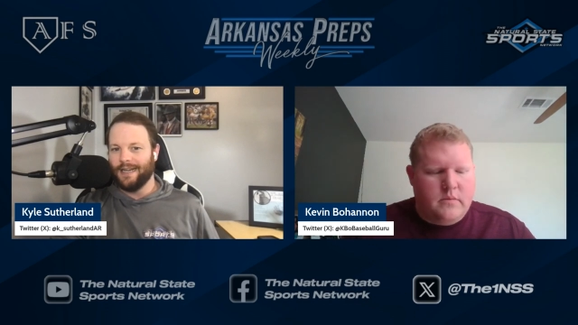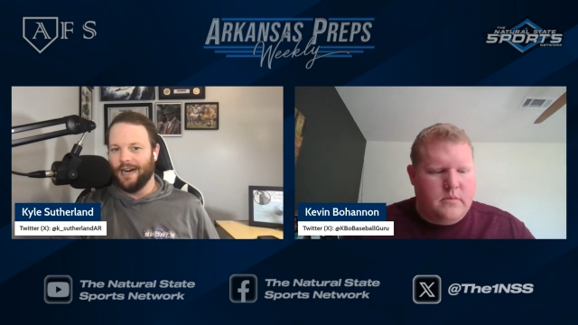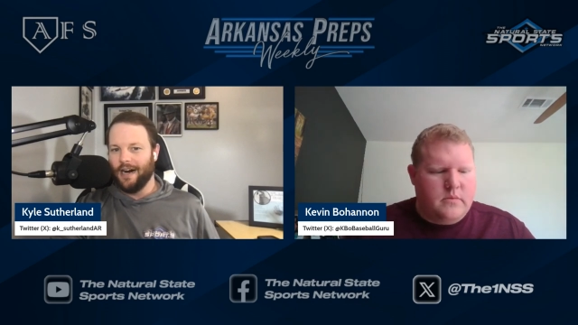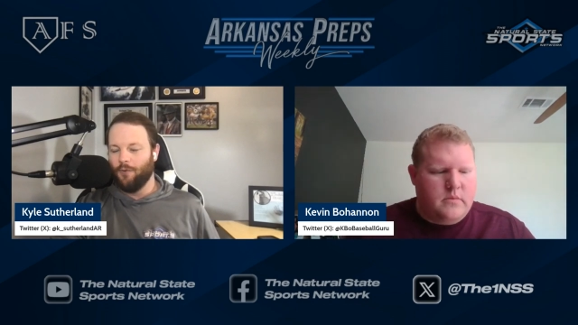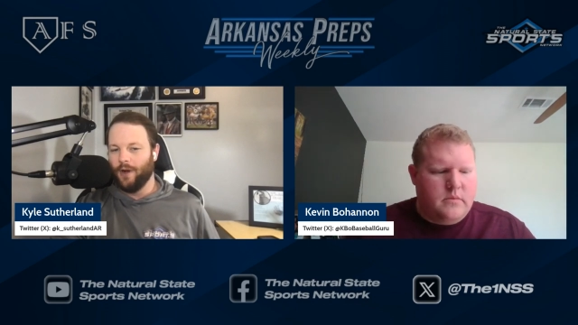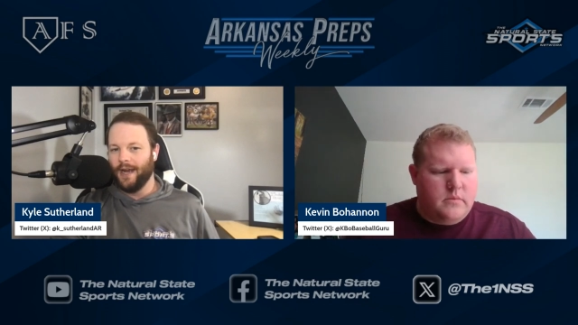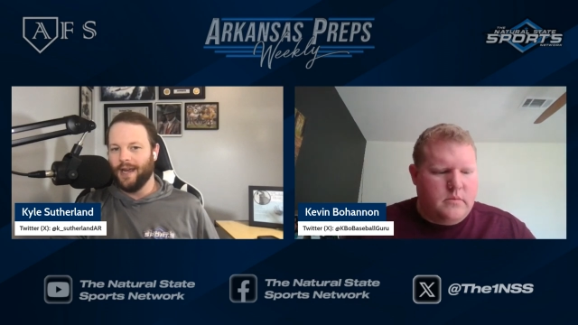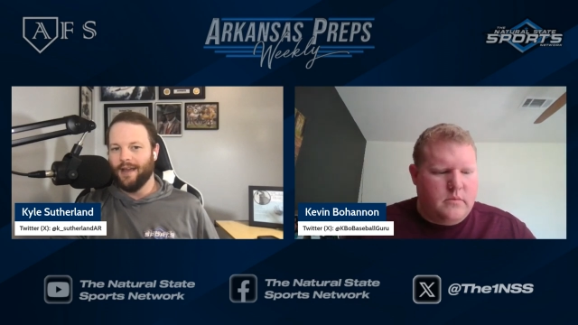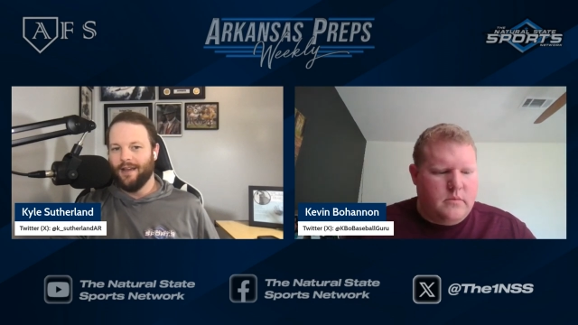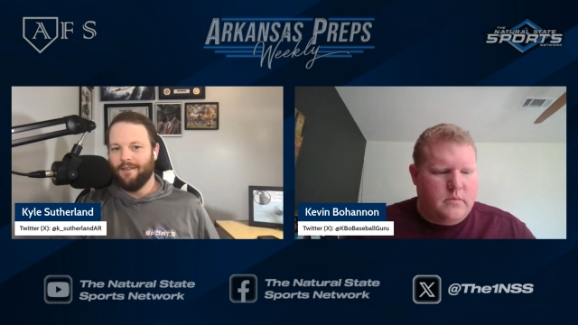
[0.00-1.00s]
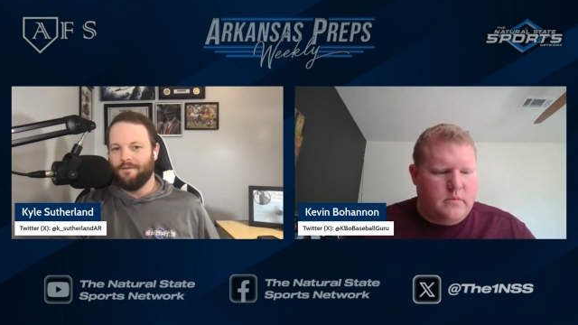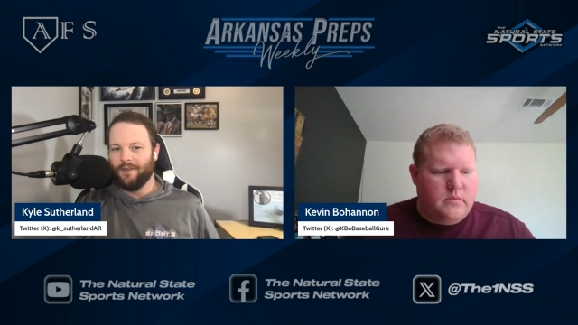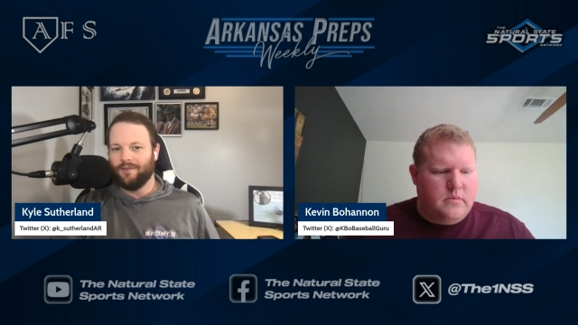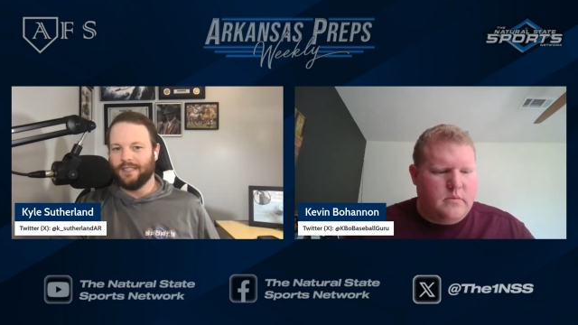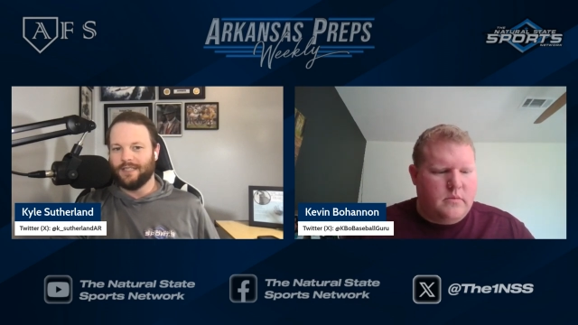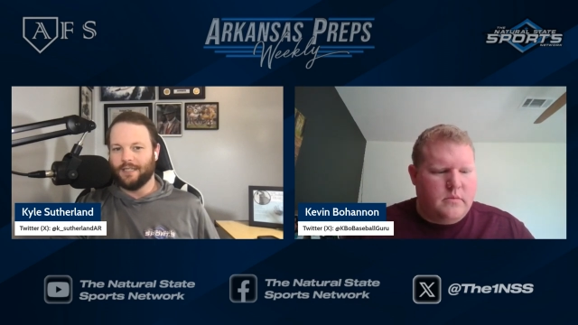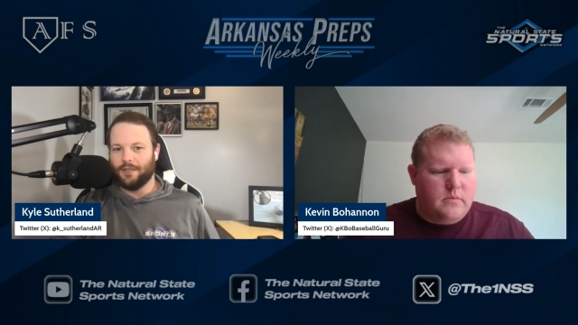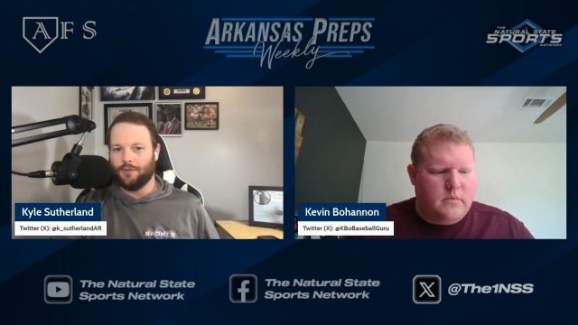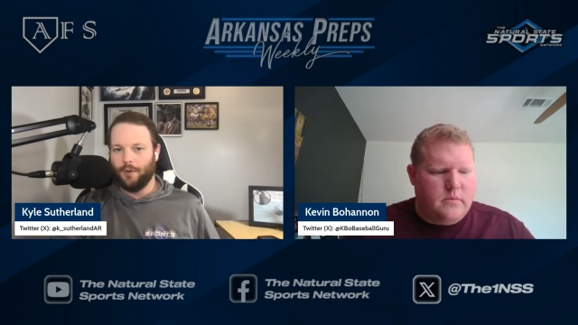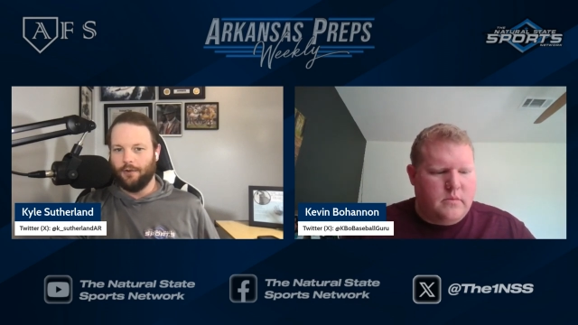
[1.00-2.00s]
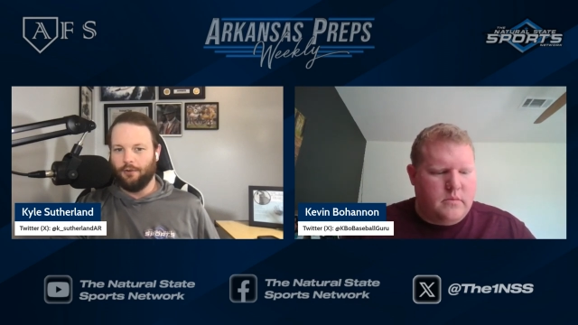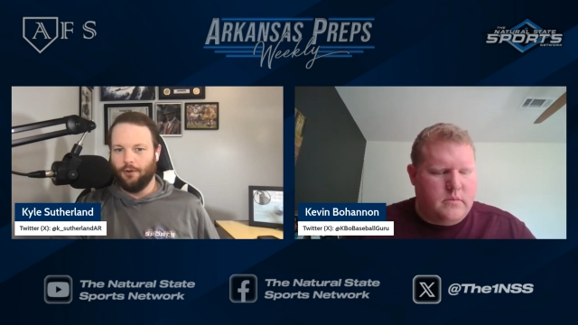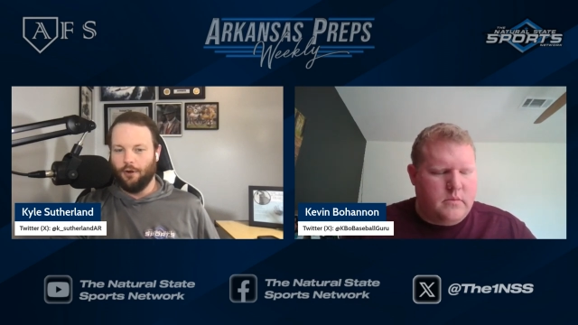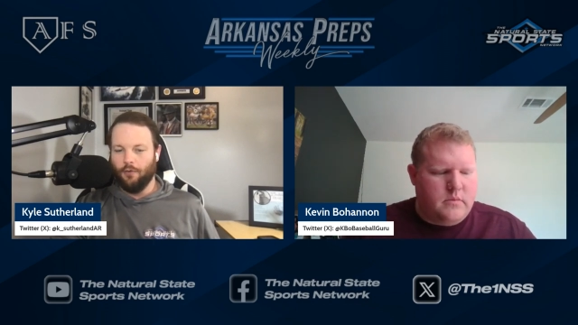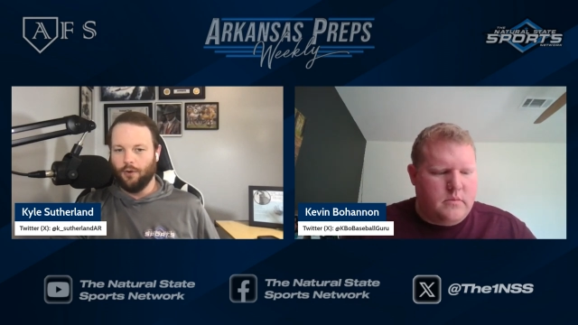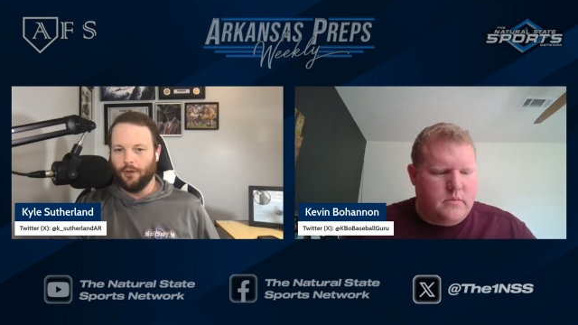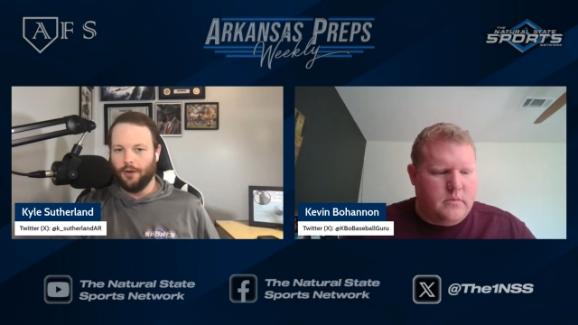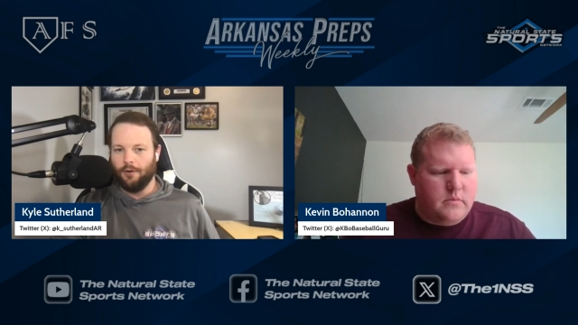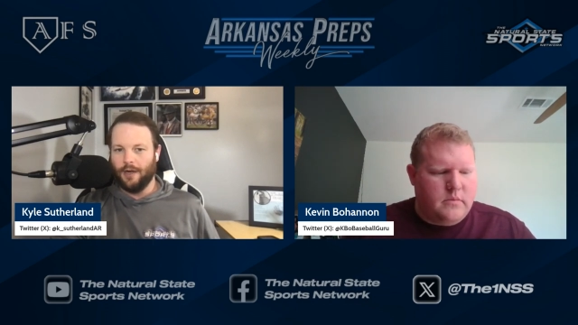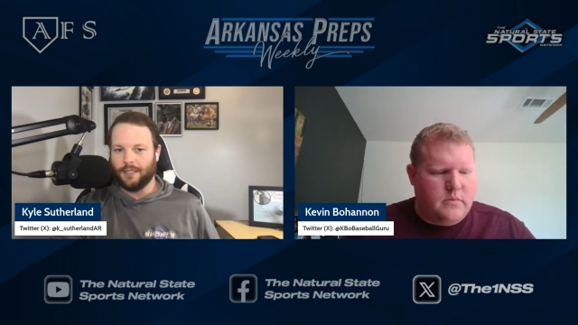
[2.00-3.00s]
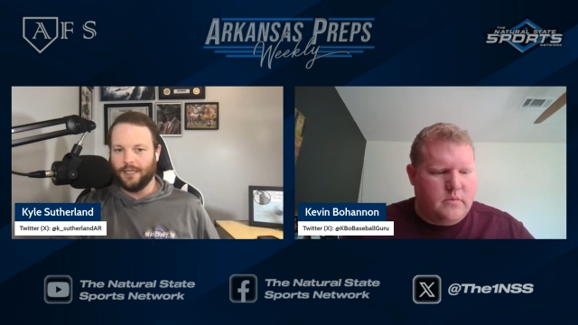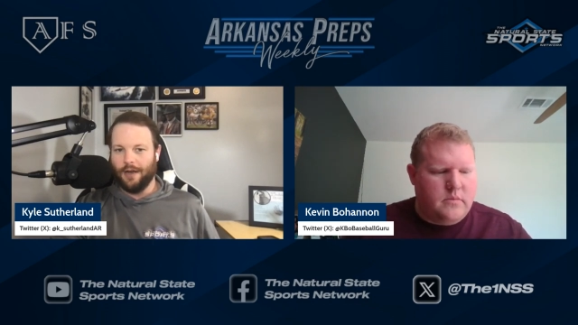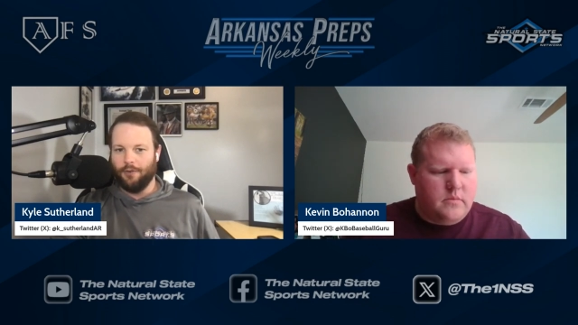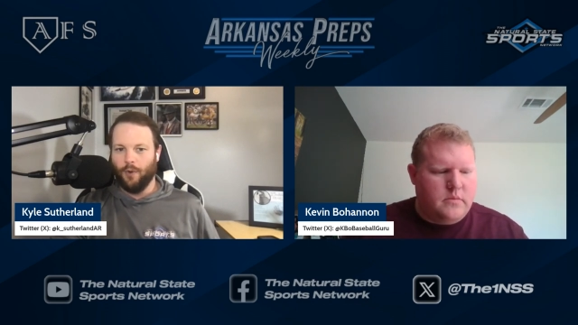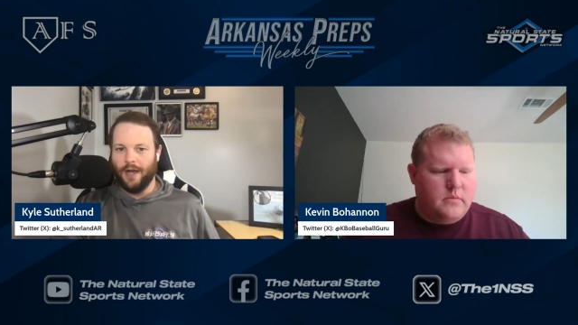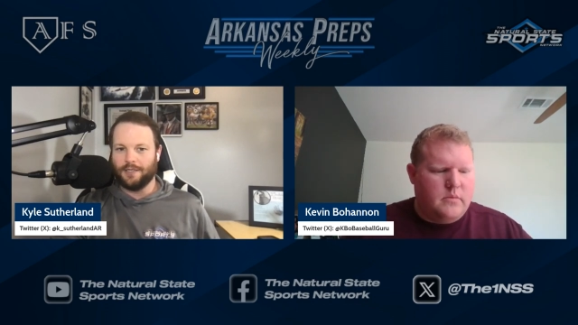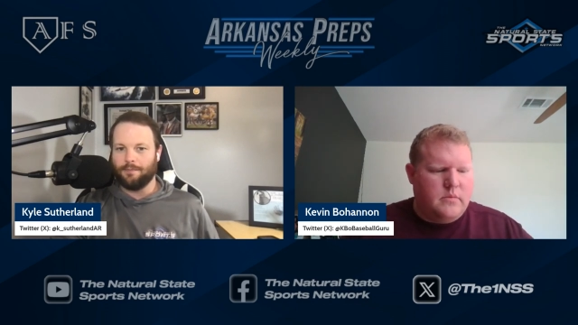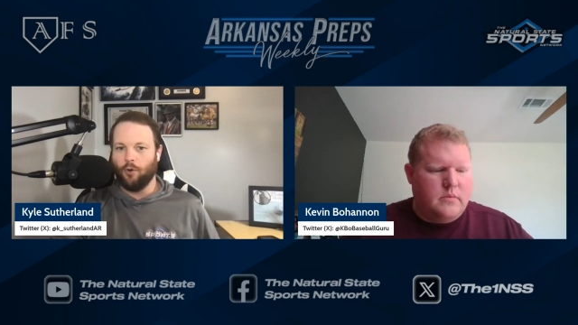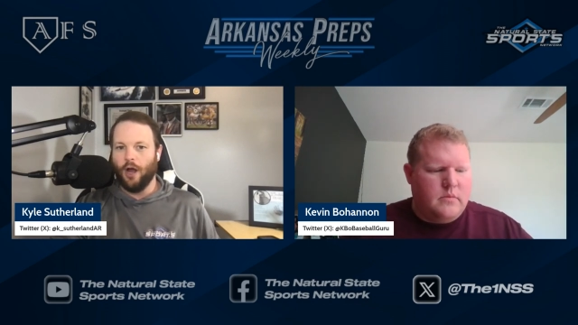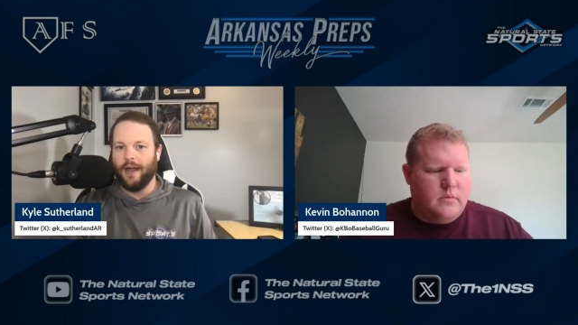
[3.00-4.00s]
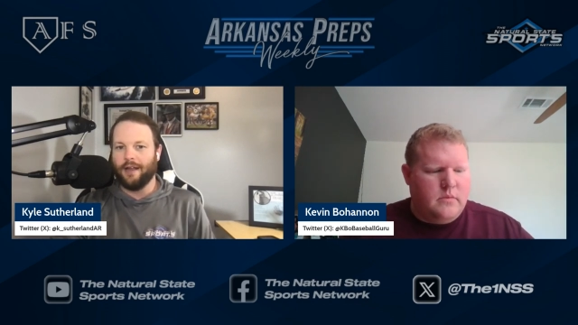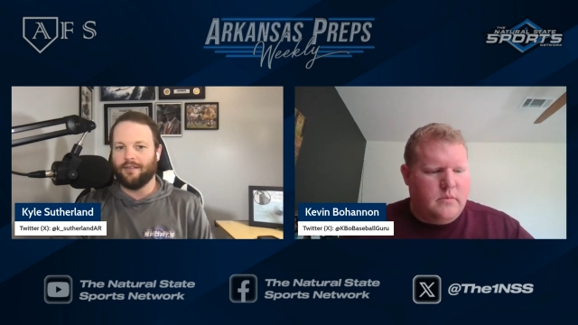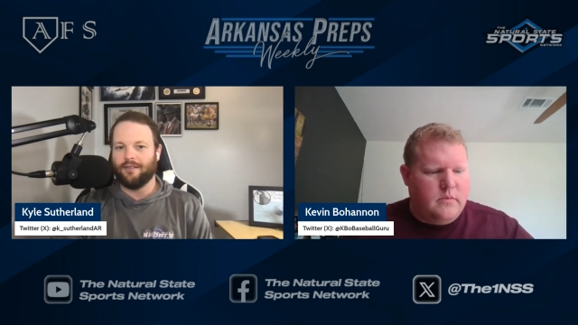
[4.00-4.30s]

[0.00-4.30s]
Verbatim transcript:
Speaker 1: Conway 56 to 22 over Little Rock Southwest. Bryant